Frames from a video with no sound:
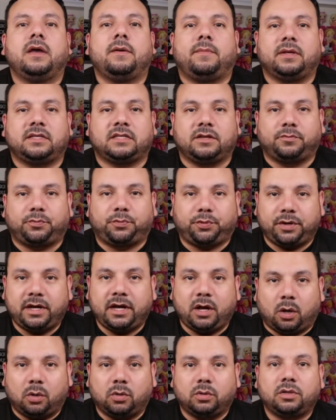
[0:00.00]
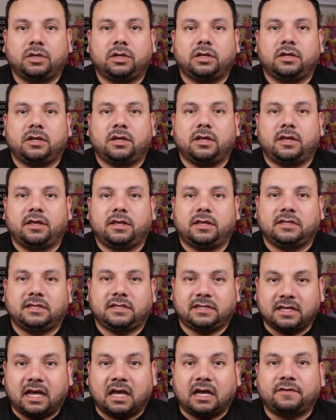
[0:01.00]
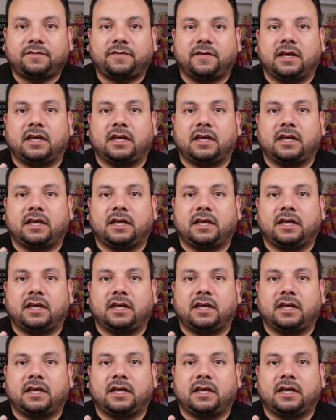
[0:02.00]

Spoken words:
but some pre-owned stuff.